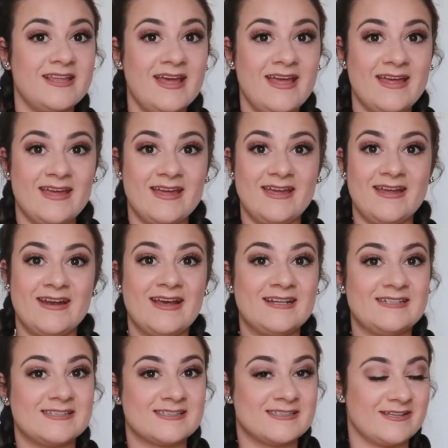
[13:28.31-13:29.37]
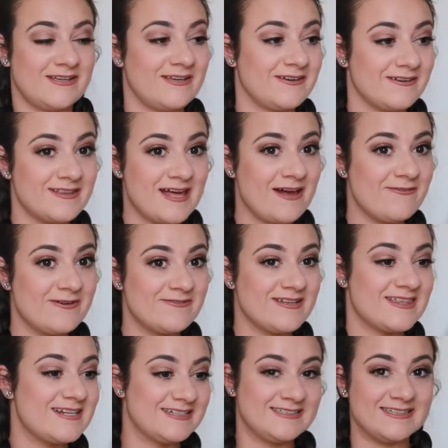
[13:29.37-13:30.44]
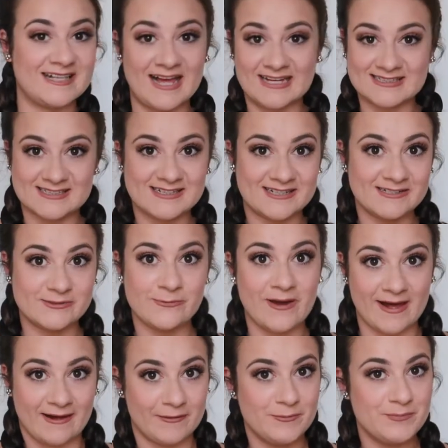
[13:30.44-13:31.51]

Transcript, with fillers: then I just secure that one with an elastic as well.